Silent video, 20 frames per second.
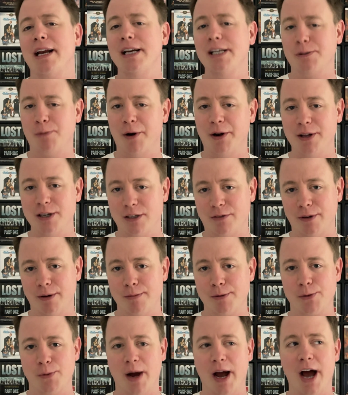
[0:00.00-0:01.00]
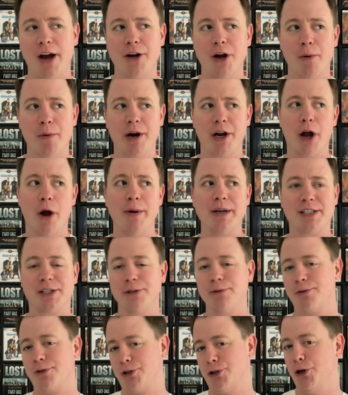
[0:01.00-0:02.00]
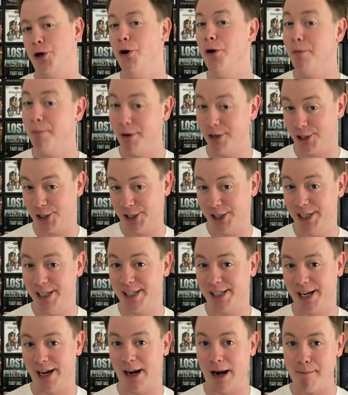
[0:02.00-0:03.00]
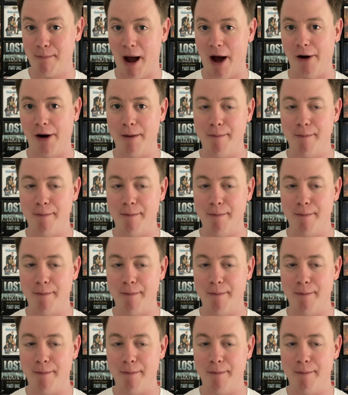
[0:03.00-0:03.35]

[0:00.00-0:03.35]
is one of those films where I don't want to go into too much detail about it